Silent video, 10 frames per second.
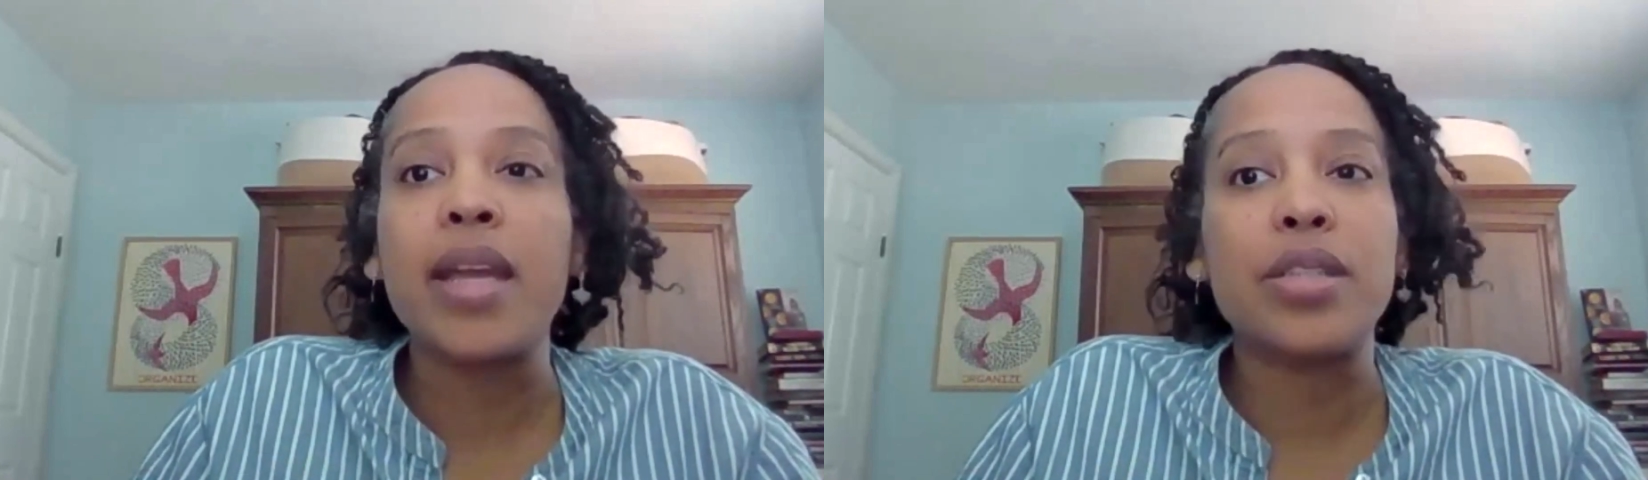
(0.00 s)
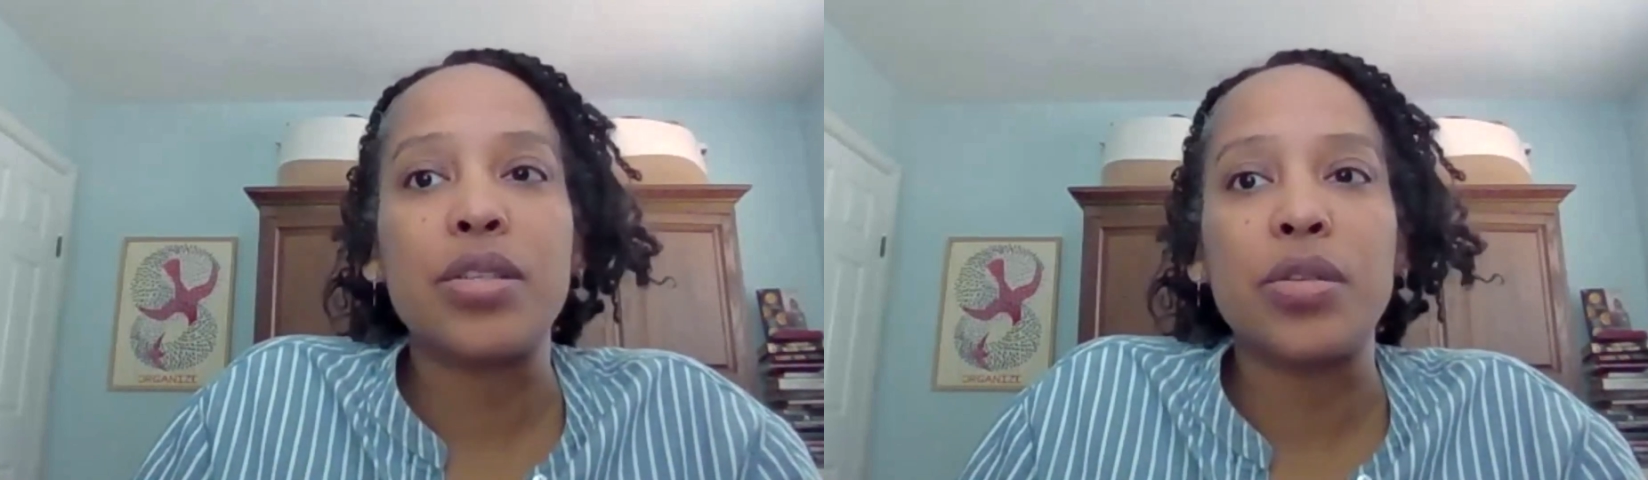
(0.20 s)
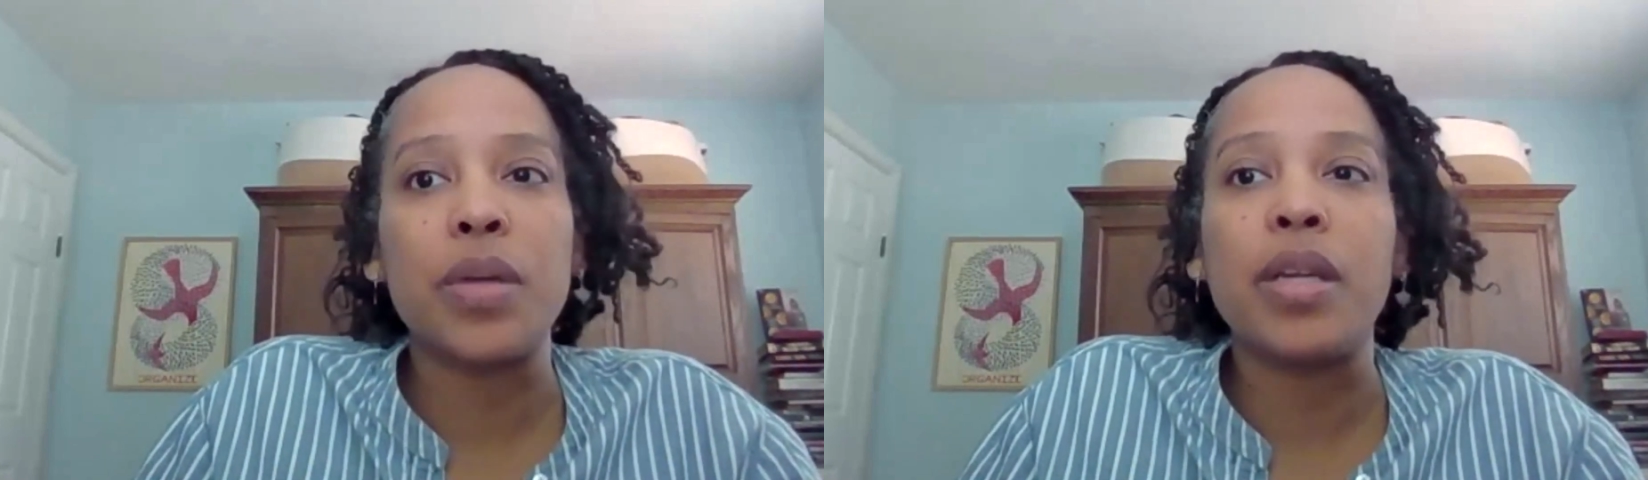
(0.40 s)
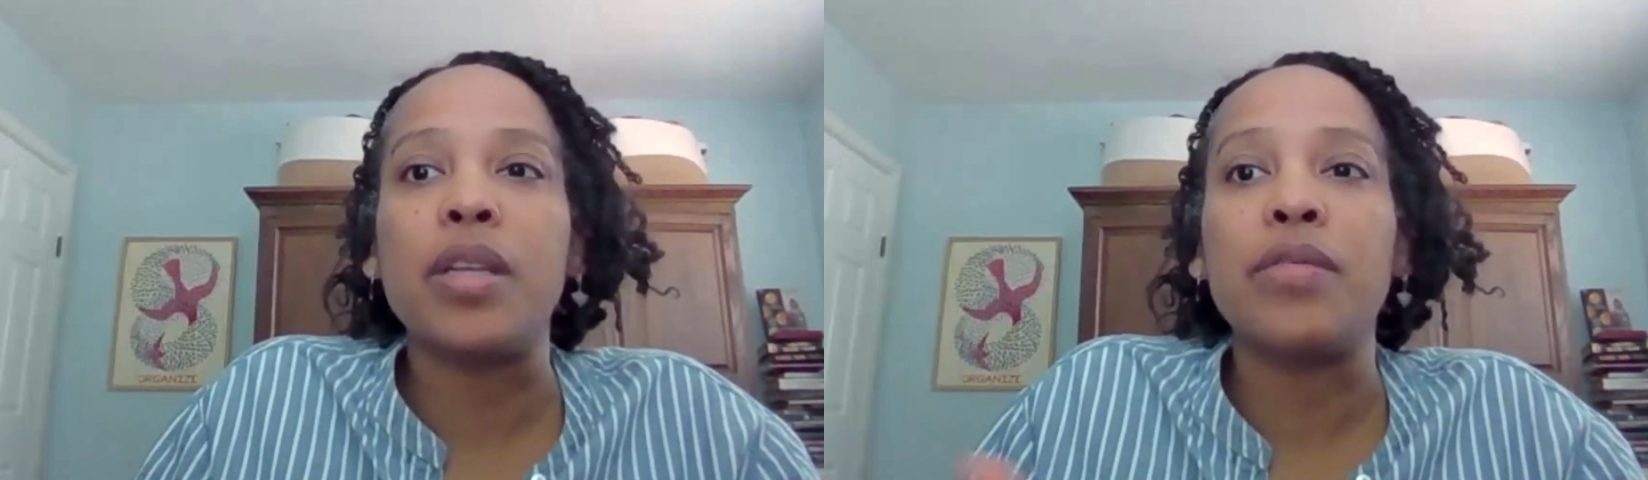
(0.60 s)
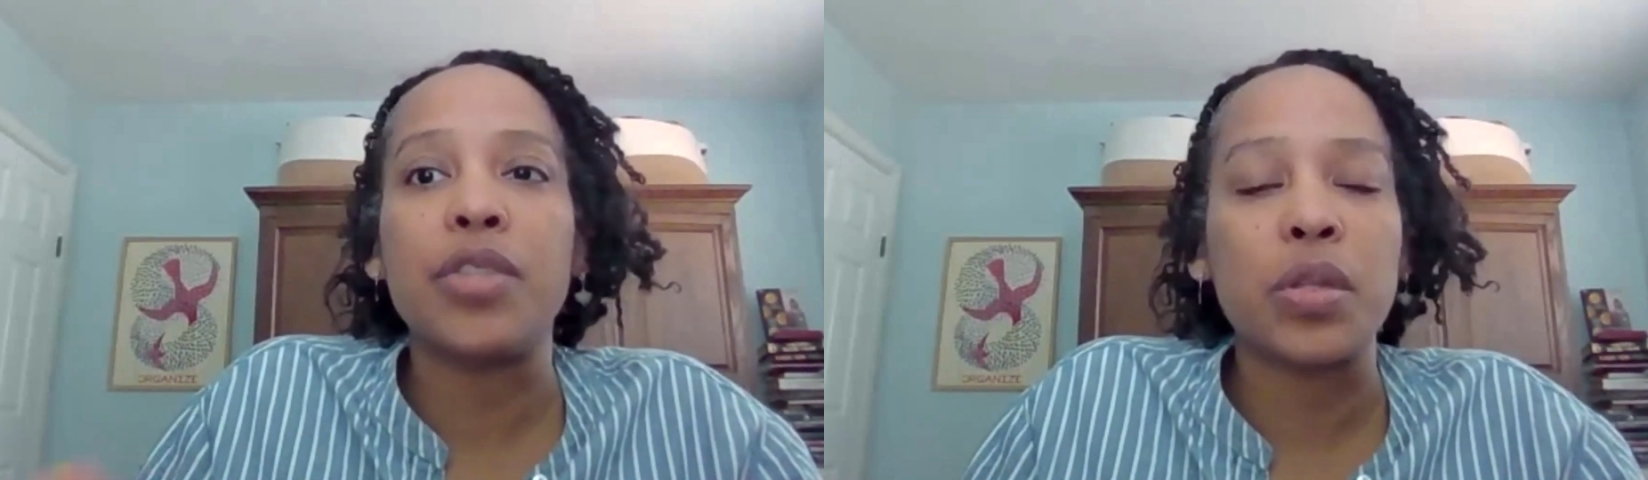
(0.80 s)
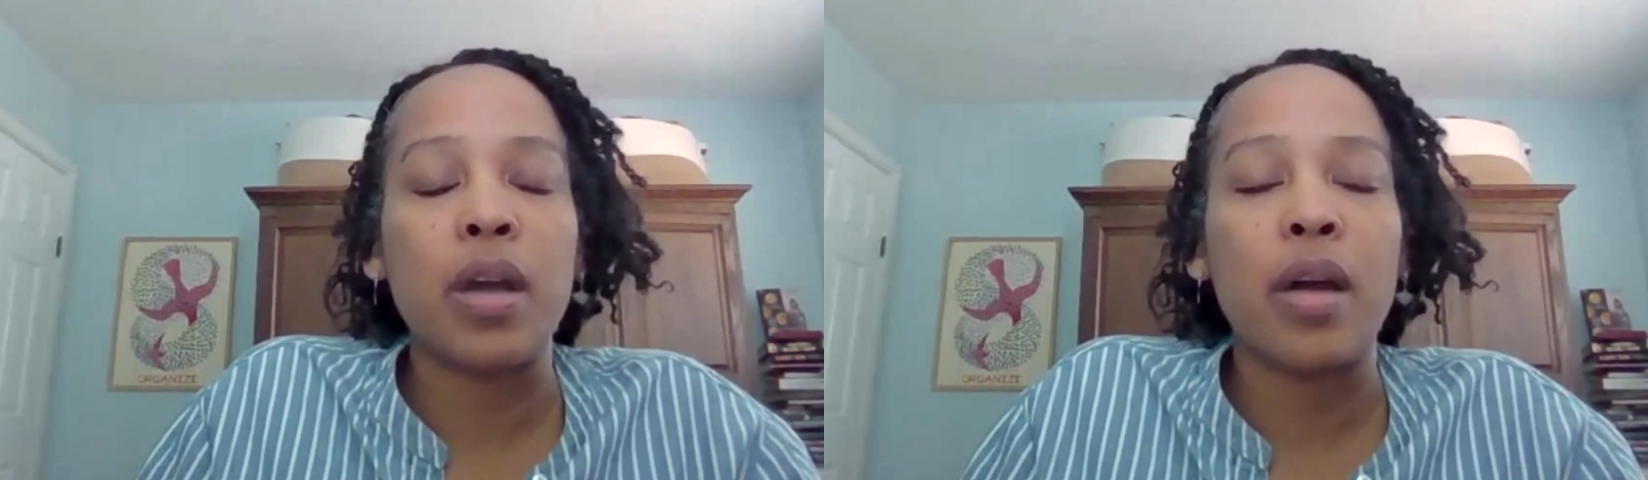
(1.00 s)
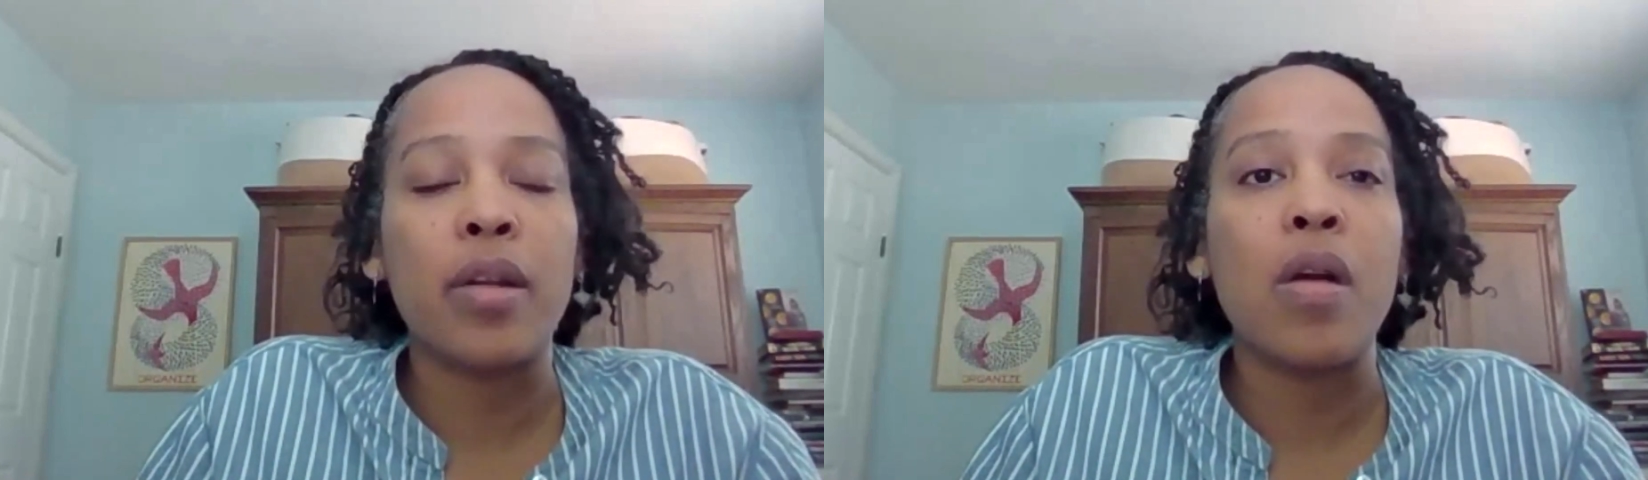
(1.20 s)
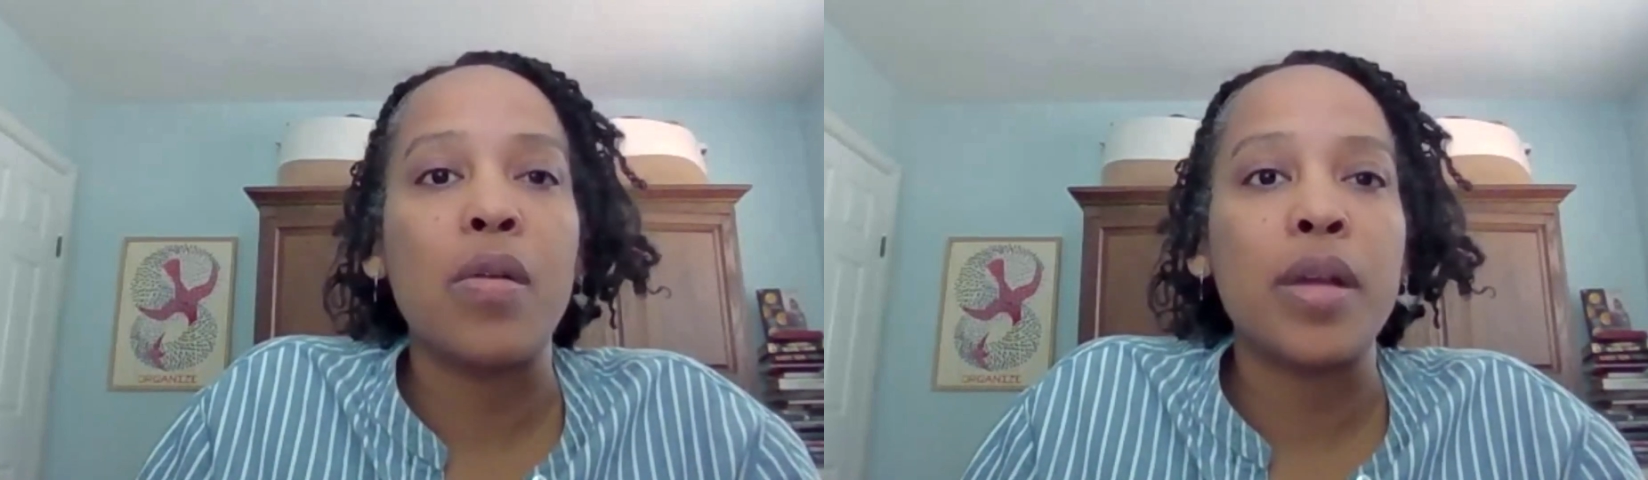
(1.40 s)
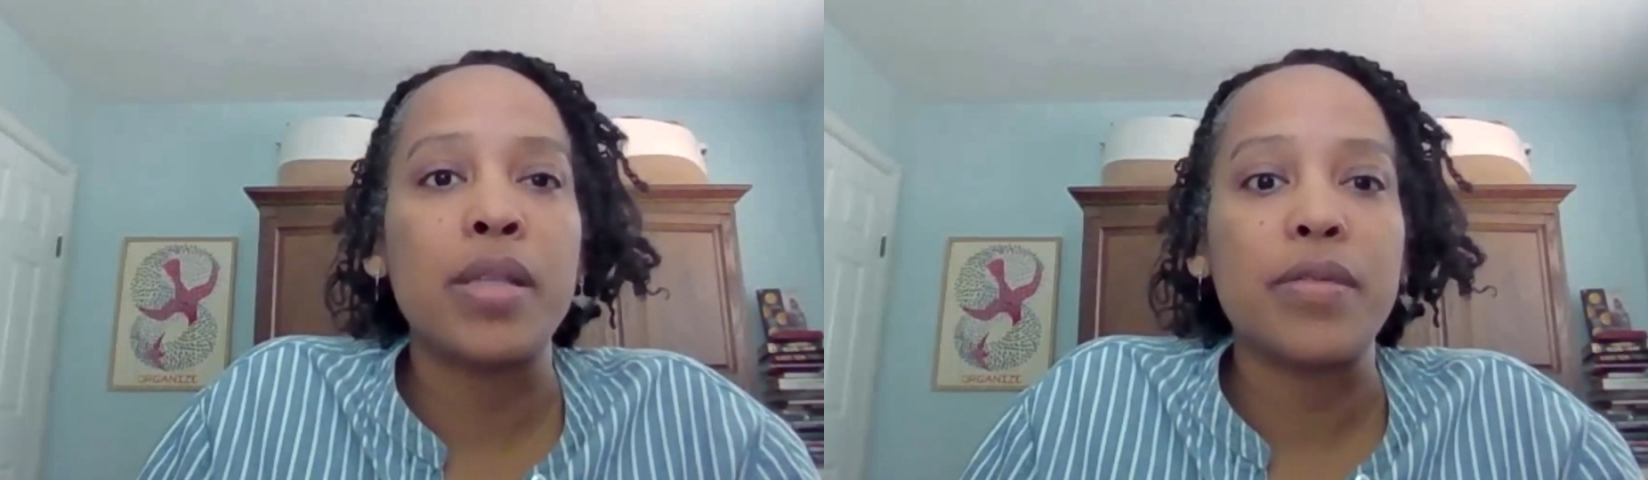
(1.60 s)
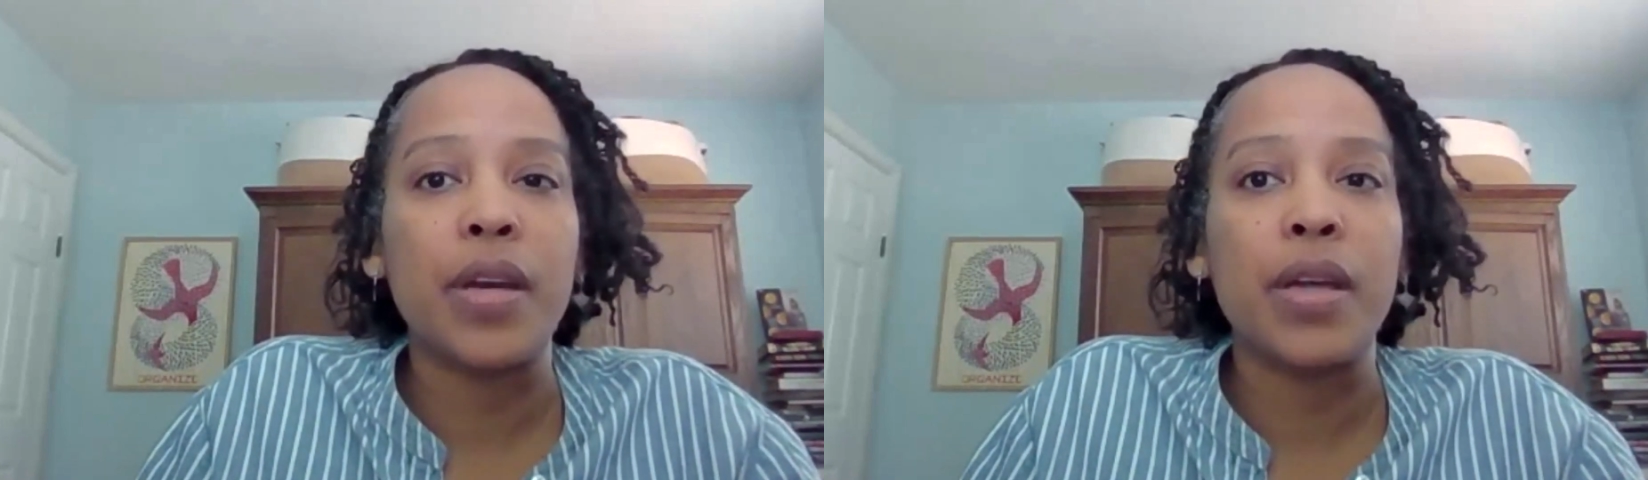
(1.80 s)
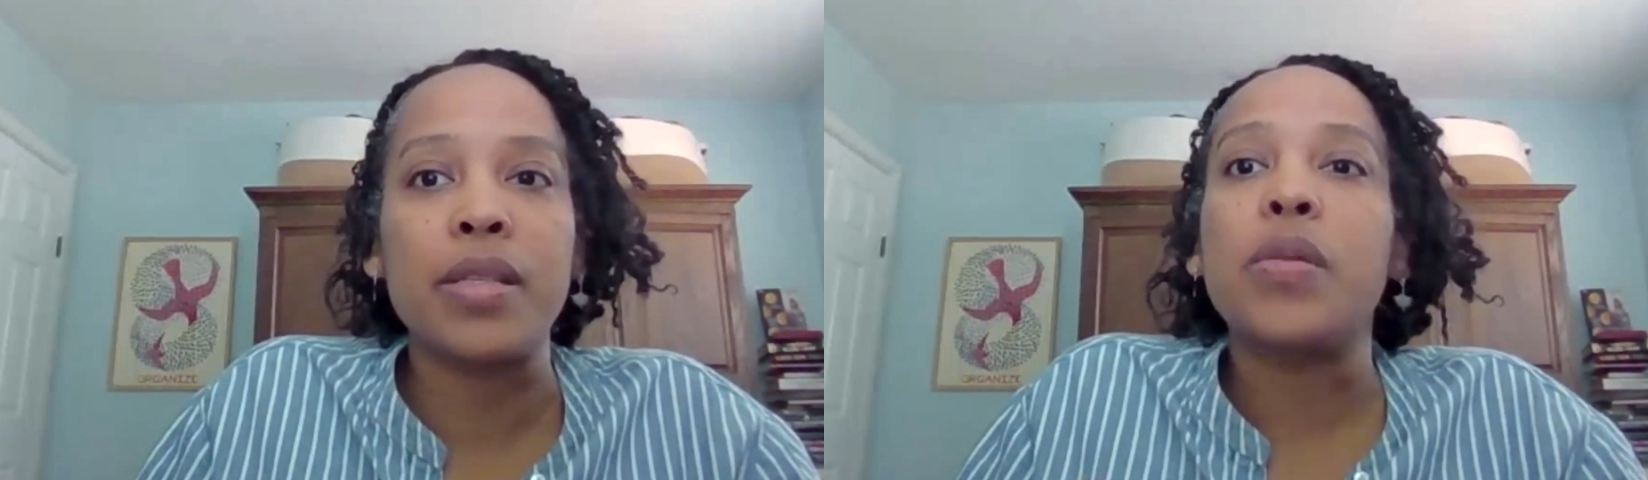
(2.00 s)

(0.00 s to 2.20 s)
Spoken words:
and to do it individually on our own as a fund.